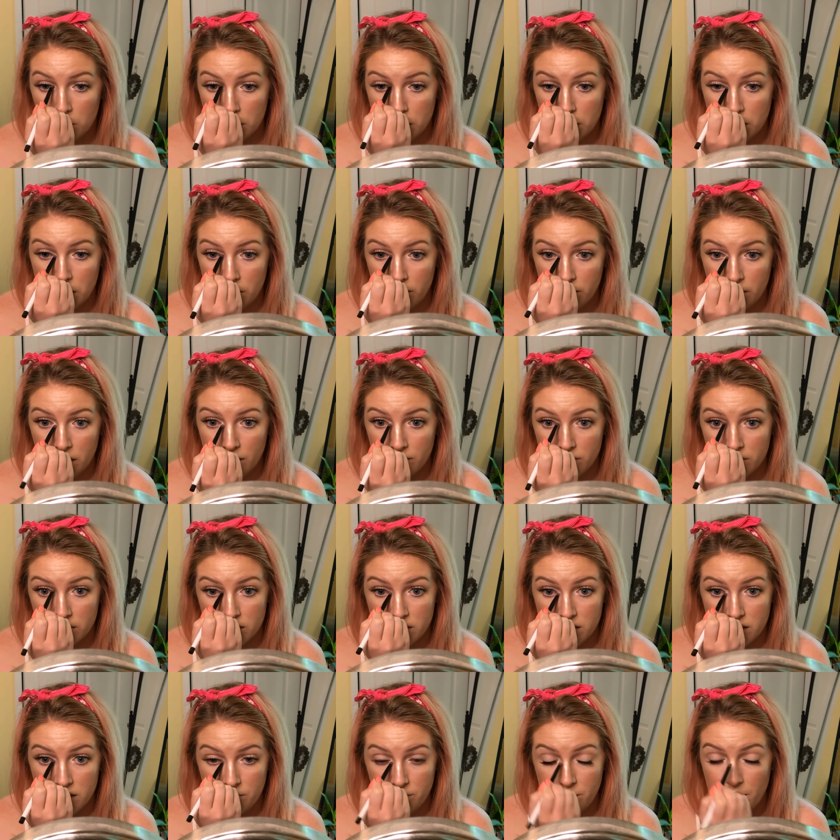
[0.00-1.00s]
Didn't even have to
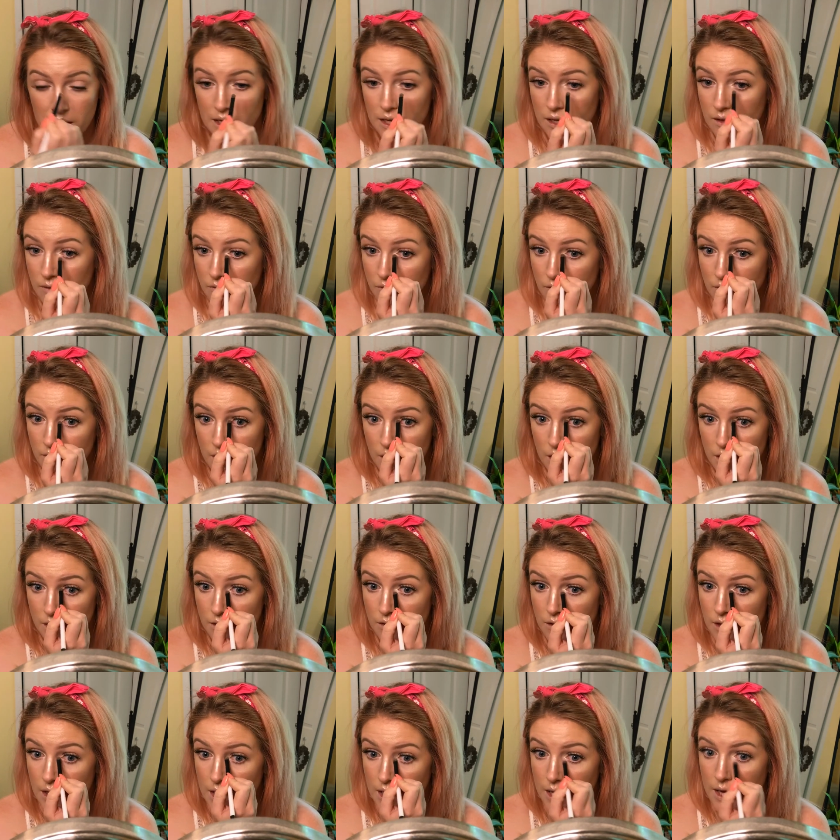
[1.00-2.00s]
dip back in for the
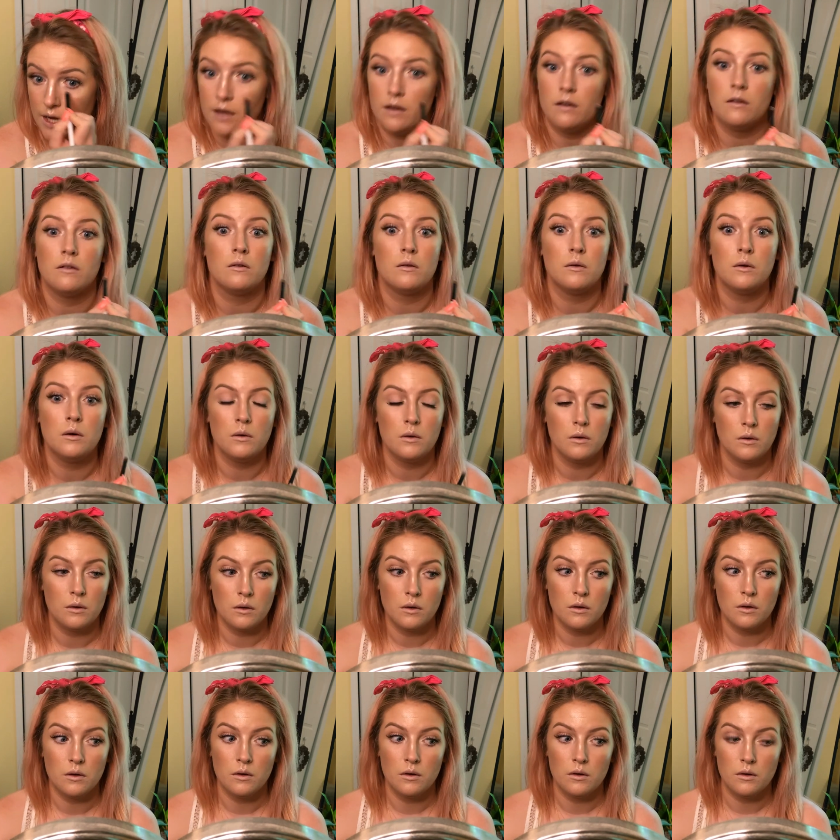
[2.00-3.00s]
other eye.
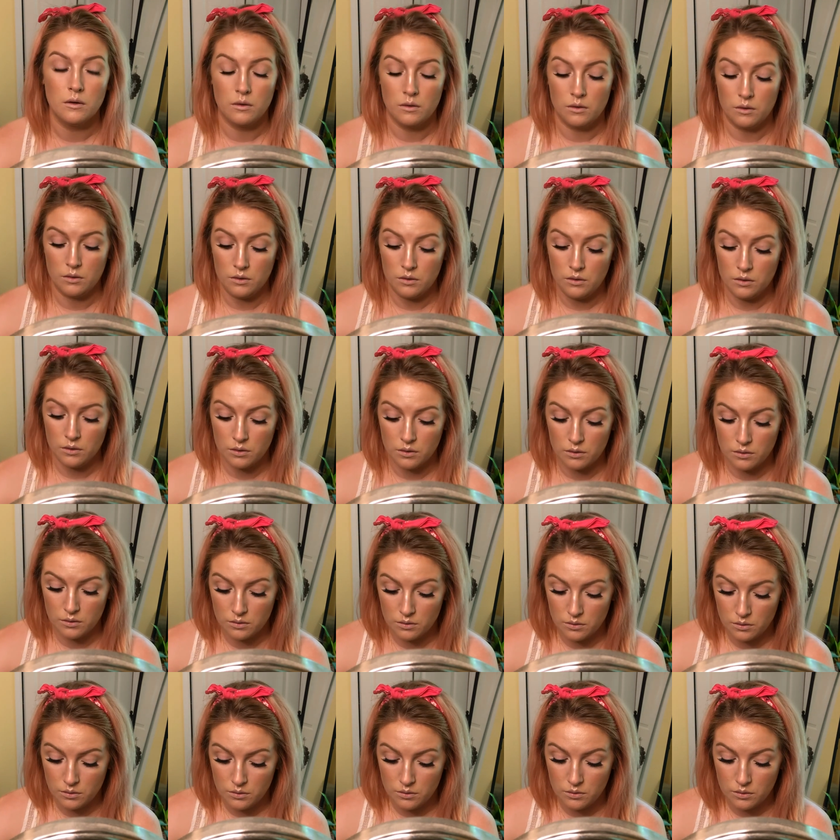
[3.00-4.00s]
Whew.
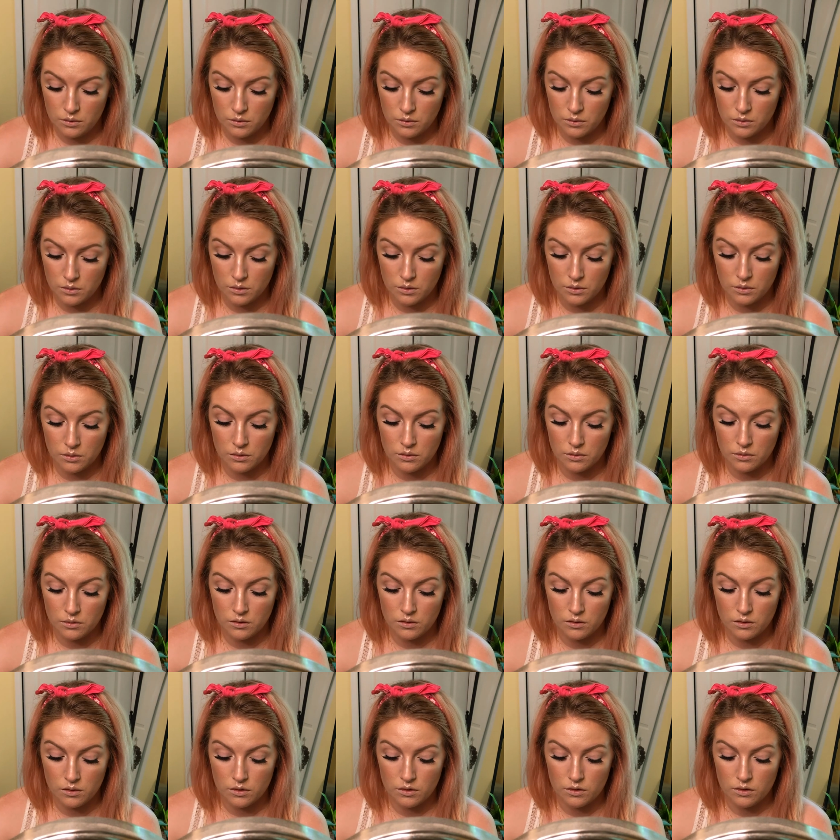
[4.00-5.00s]
Oh, oh.
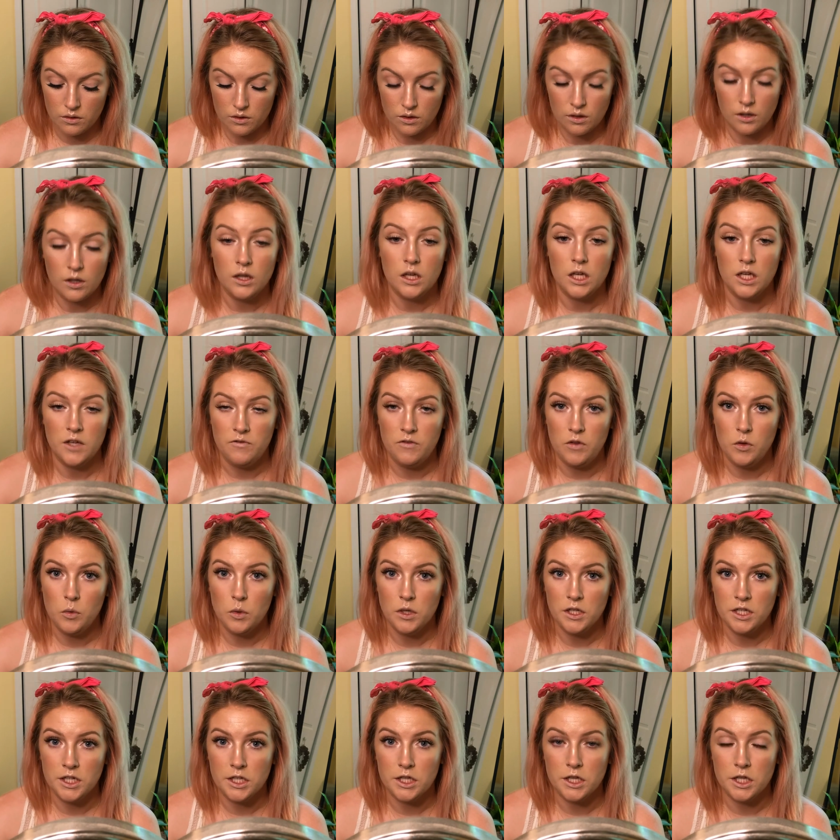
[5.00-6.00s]
If you
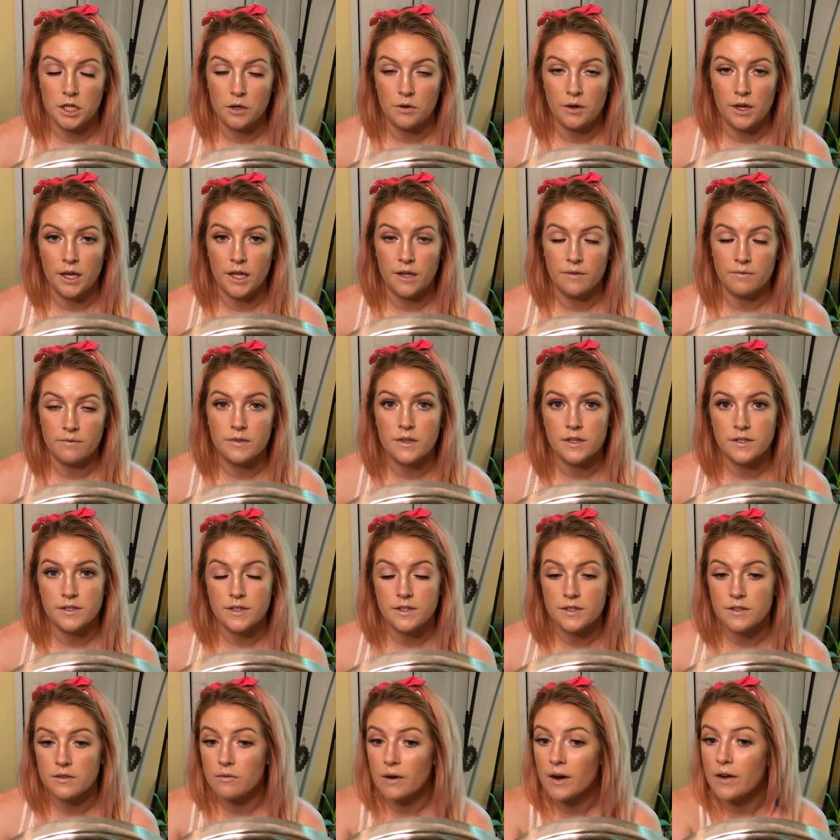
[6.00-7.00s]
wanted glowy, this
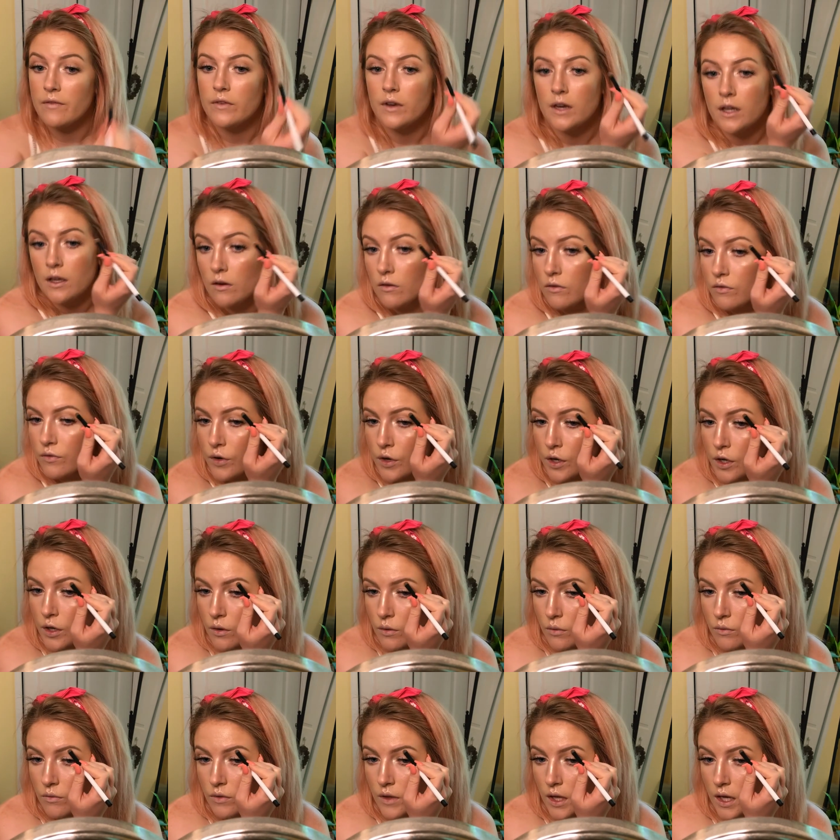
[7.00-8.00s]
is the right video for you.
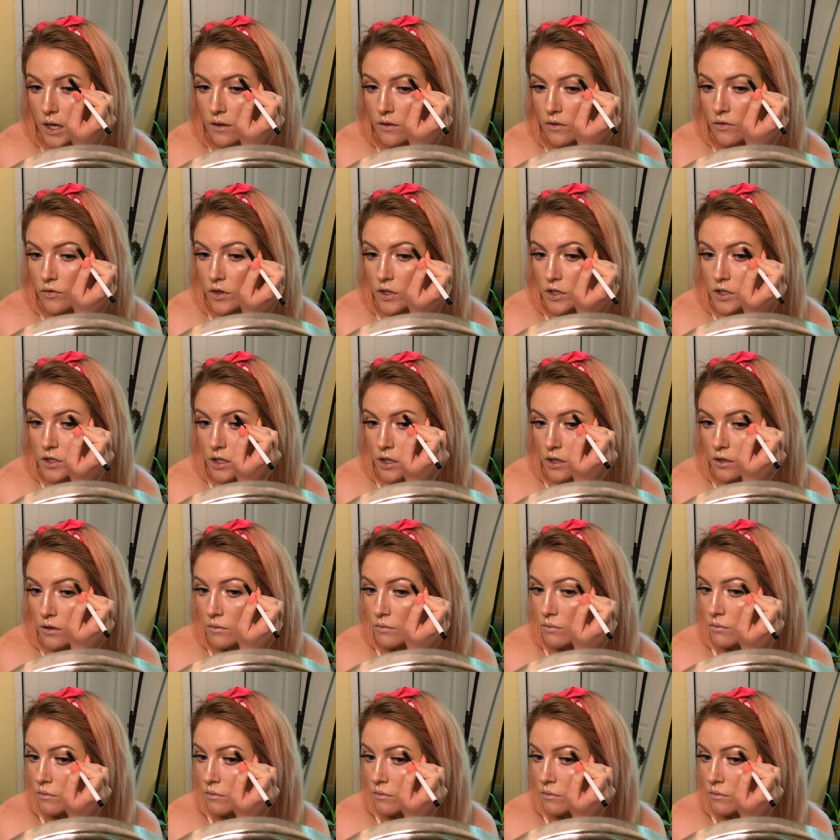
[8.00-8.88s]
That is for sure.